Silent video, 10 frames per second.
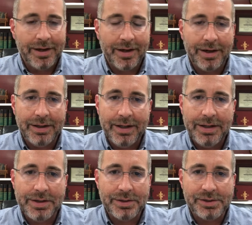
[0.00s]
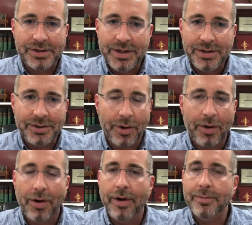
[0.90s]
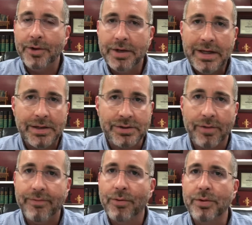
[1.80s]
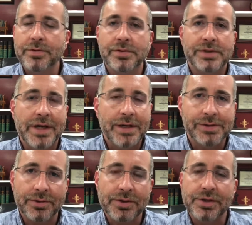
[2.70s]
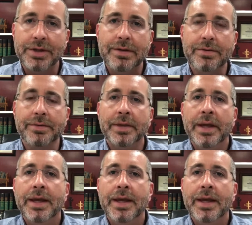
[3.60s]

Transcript: He is our armor. He is our fortress. He is our shield.